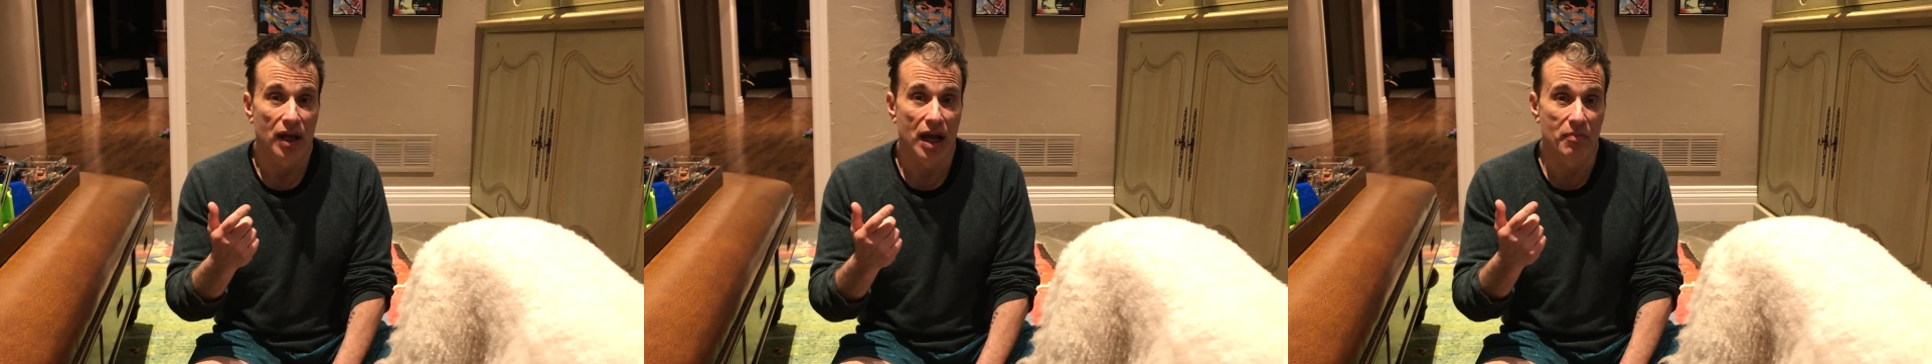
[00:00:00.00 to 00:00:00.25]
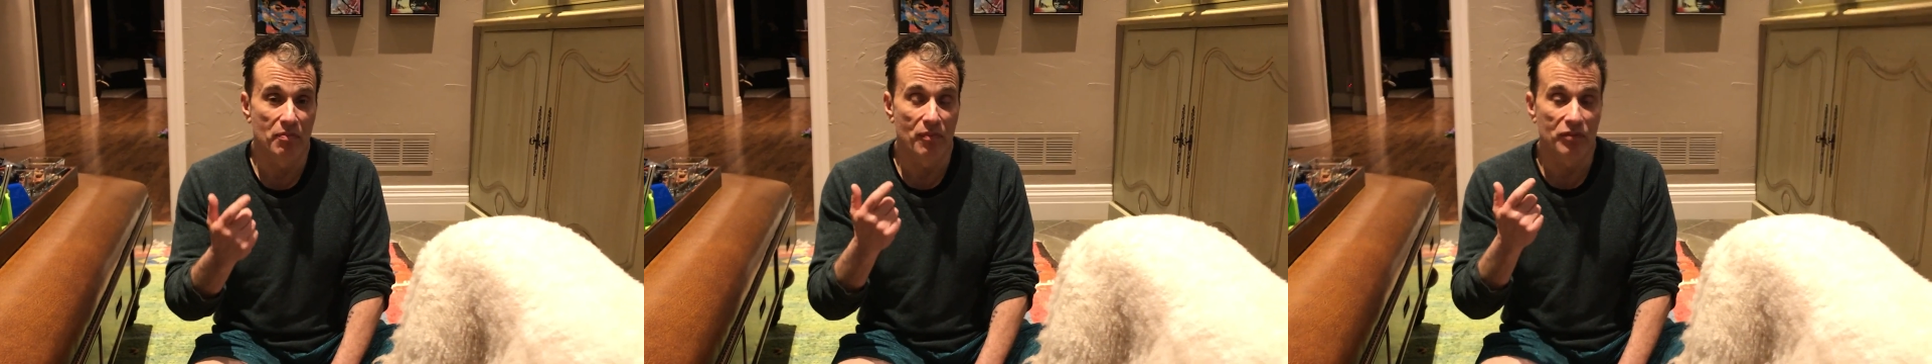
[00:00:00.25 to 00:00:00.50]

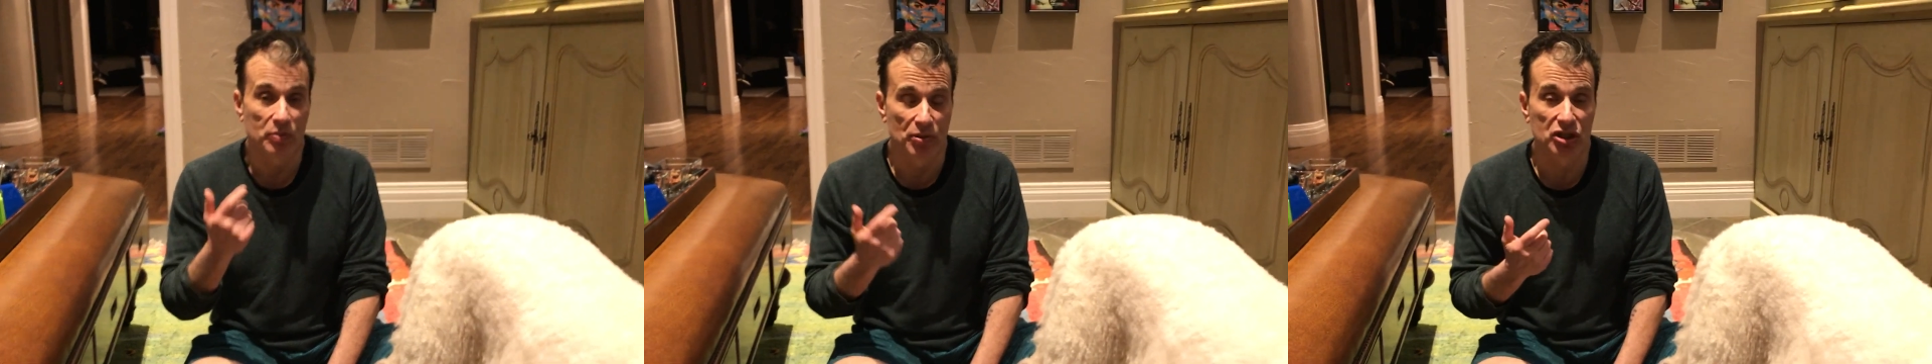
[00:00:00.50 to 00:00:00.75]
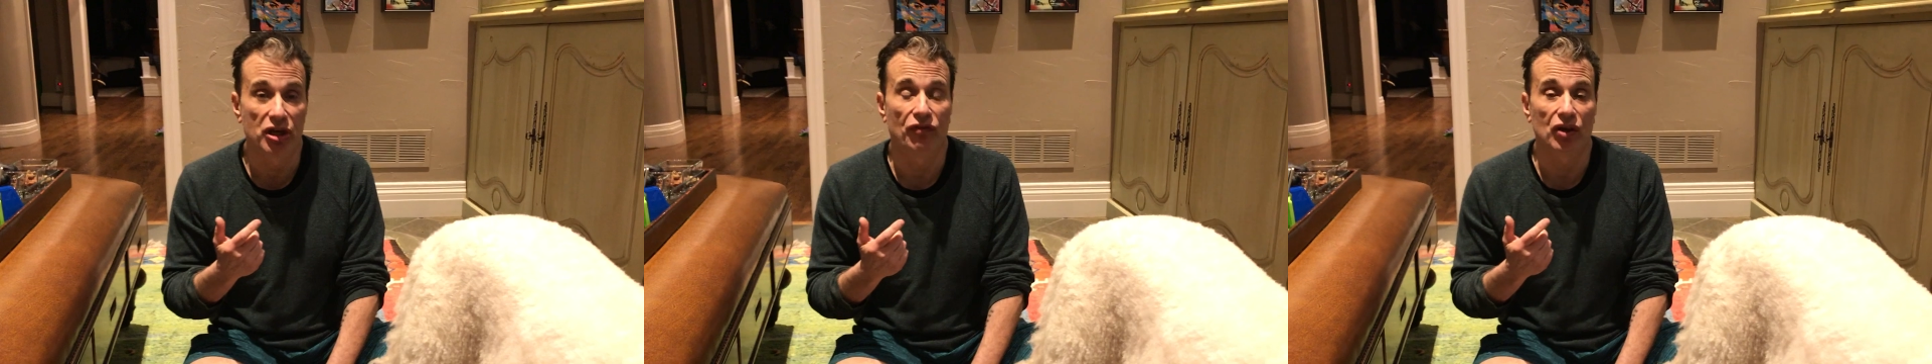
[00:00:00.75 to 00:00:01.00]
And
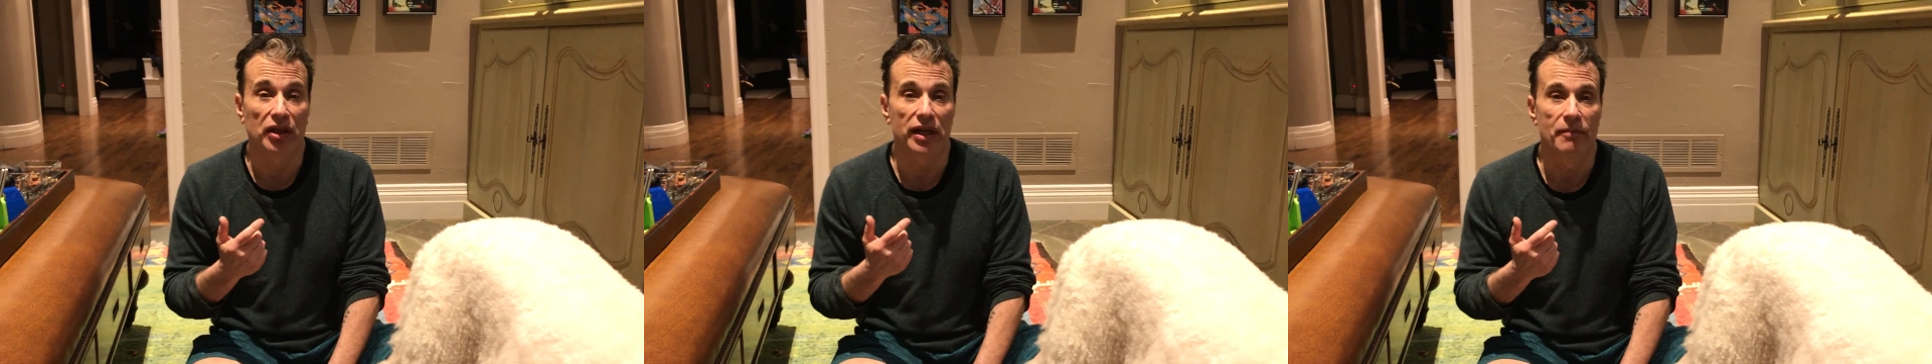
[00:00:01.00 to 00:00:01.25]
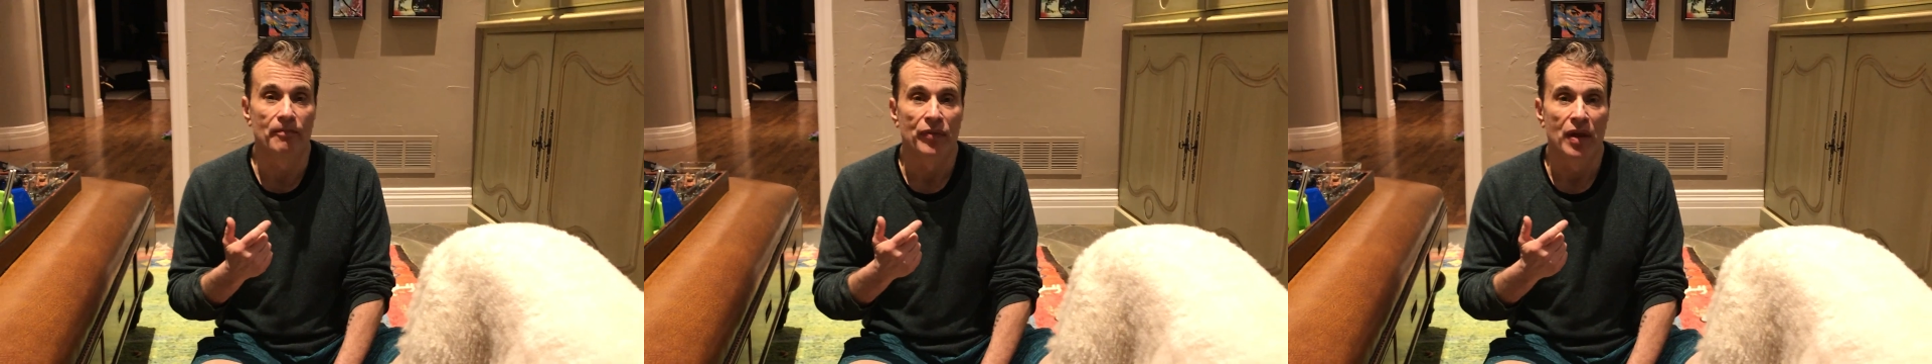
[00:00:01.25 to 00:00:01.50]

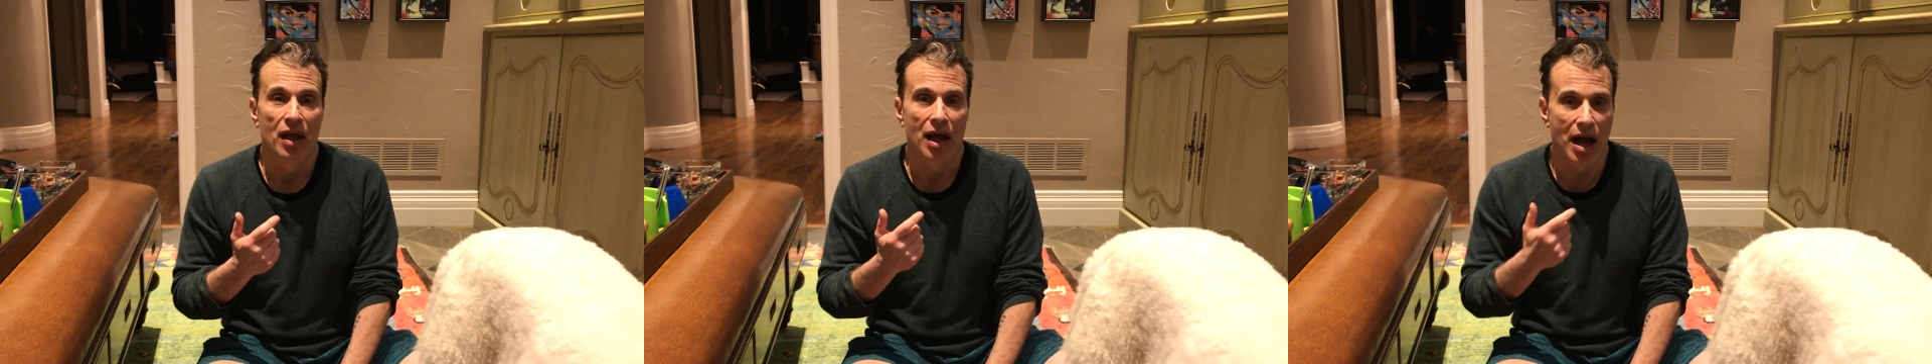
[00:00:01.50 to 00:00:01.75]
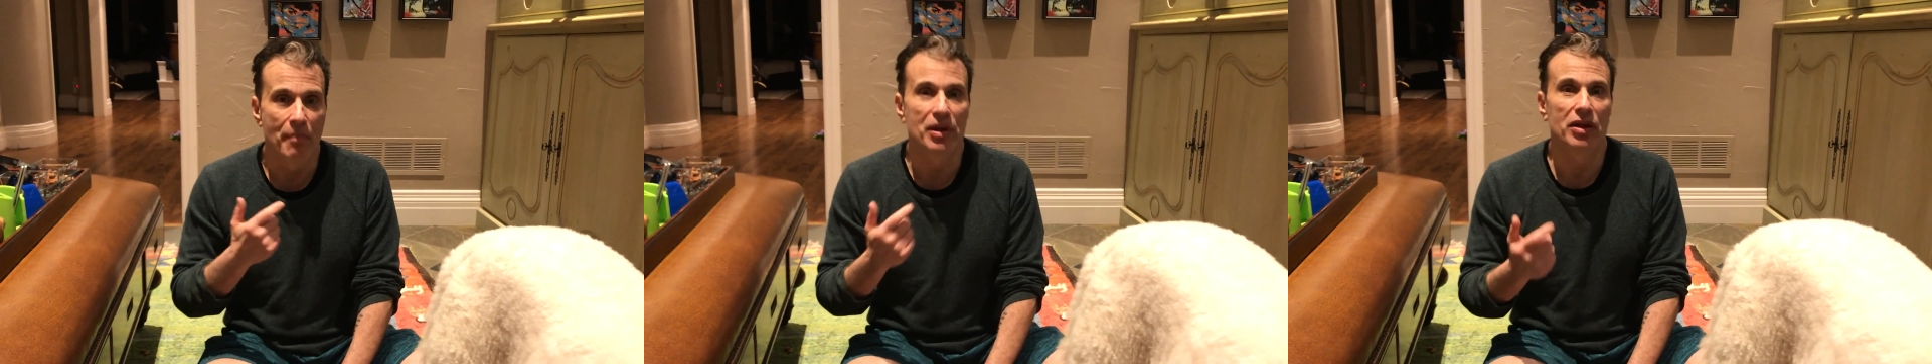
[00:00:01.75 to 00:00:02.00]
specifically, I've